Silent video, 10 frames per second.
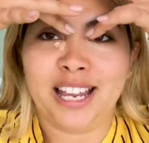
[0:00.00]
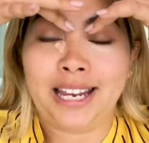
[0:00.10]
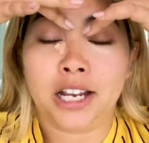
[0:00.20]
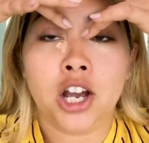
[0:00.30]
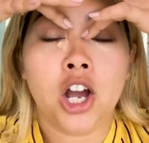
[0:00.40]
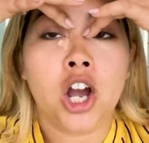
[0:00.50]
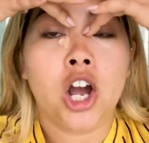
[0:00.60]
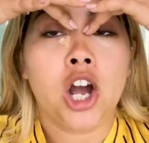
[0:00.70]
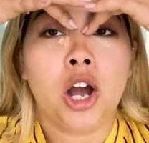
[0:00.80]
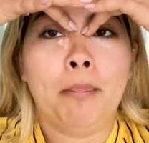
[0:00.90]
like
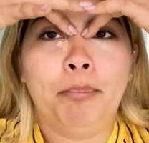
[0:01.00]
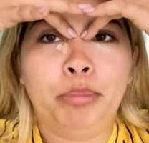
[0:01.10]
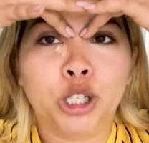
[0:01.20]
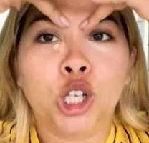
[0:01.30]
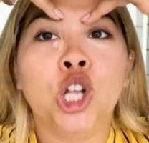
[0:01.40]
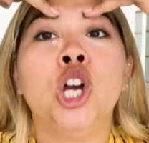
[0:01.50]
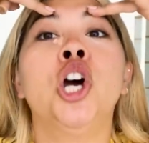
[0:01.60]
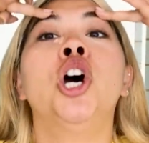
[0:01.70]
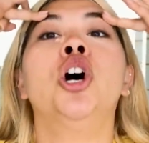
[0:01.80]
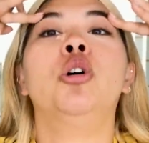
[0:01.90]

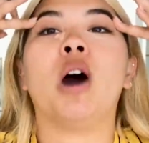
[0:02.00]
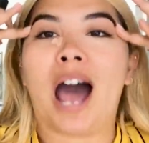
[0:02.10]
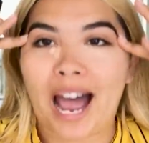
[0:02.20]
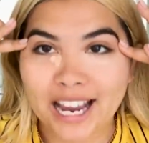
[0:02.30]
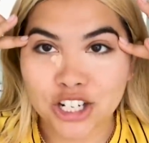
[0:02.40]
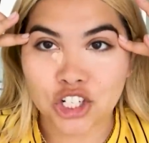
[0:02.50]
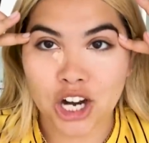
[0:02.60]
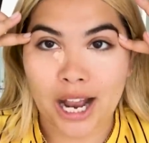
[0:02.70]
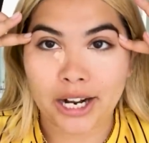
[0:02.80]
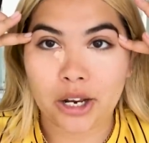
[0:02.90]
blue
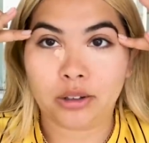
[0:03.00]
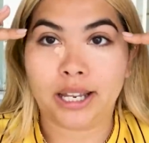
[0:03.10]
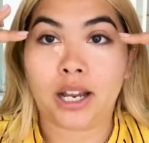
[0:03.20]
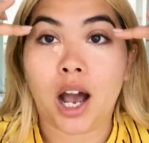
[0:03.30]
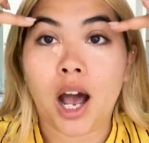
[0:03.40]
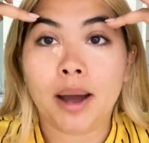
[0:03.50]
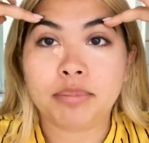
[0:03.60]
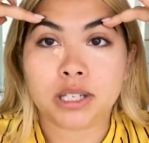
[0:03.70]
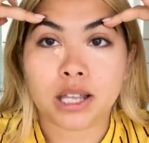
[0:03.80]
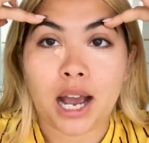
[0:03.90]
eyeshadow, like
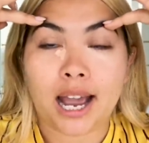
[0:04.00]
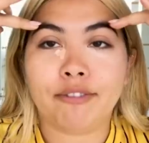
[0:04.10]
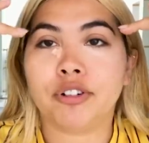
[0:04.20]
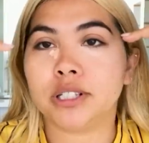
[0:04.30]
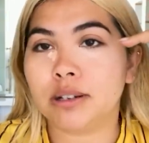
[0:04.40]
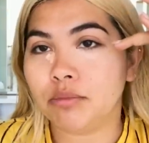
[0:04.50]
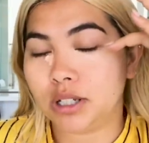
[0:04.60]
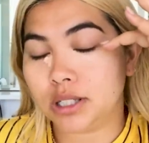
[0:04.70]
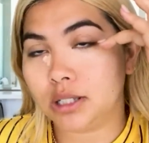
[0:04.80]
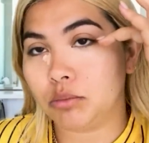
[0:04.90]
up to the eye. I for some
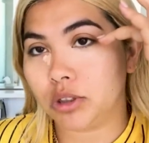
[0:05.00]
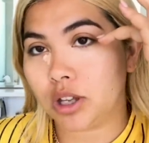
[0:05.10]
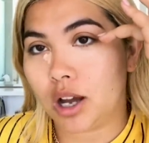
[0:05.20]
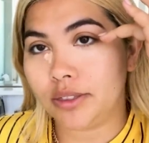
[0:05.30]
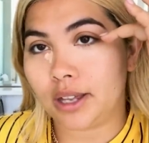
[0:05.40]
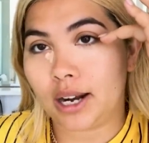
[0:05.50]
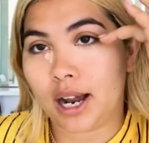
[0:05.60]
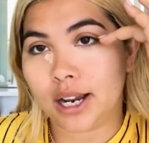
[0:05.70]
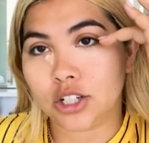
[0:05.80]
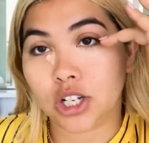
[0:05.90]
reason thought that
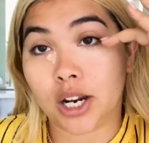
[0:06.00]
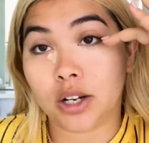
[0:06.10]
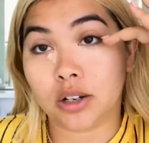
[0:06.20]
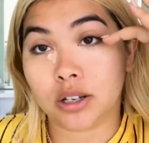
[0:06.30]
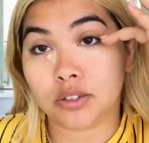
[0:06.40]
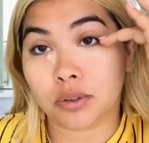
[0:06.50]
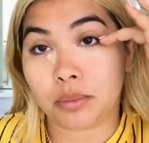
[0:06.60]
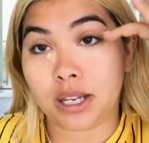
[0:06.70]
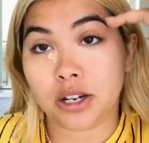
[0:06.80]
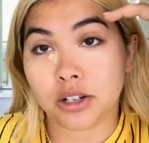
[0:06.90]
eyeshadow goes
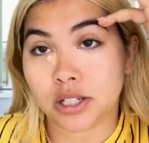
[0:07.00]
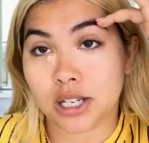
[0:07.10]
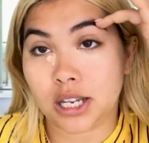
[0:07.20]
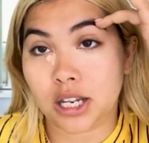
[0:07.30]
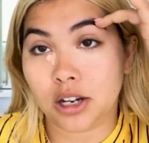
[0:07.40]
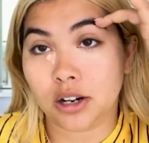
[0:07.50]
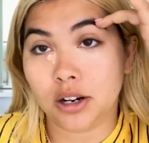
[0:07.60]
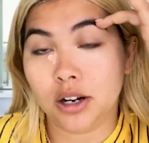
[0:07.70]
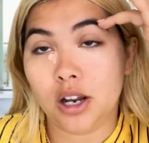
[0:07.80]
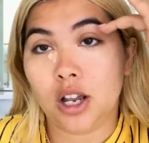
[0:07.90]
from here to
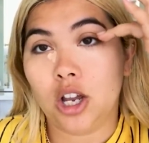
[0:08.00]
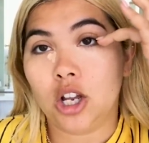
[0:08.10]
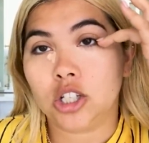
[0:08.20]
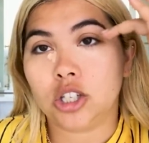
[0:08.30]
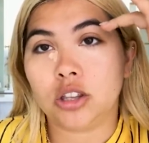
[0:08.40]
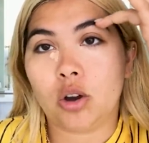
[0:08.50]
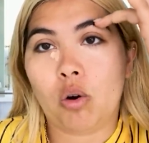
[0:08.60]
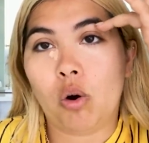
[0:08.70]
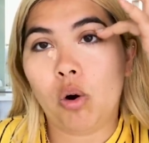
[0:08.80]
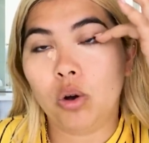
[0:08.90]
here. So the
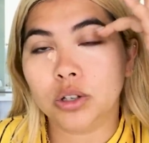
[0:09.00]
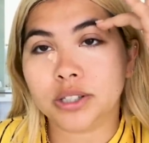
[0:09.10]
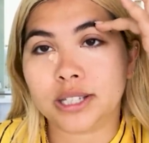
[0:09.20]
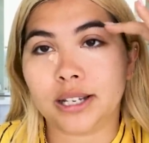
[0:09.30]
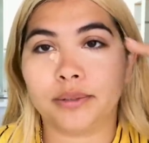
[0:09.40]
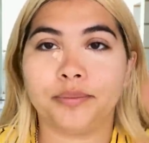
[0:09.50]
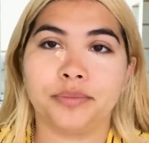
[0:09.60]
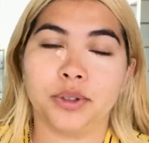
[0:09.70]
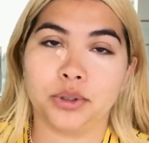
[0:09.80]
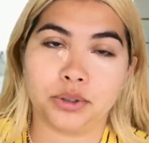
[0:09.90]
whole, it
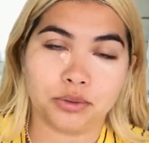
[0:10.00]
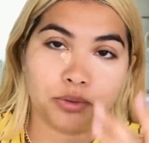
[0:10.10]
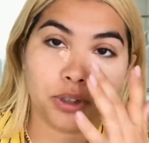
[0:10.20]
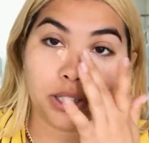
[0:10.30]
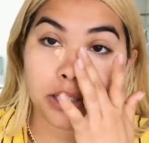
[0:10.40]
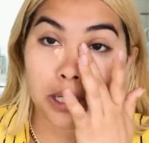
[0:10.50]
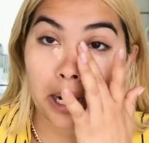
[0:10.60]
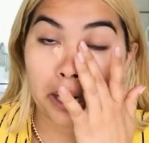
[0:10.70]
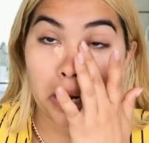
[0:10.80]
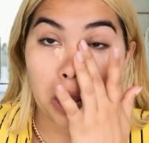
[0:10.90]
was really
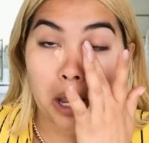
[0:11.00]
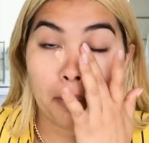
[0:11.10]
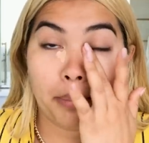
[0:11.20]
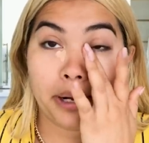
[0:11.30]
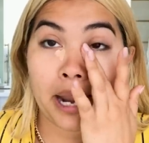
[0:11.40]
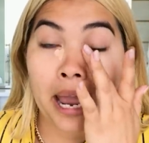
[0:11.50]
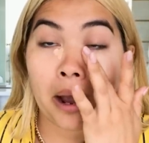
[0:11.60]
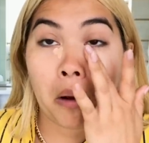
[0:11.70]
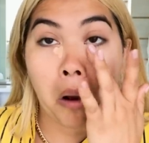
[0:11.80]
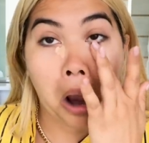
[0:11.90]
sad. But
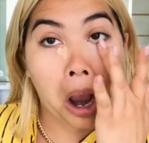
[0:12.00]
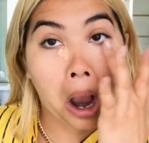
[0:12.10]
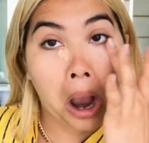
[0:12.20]
now,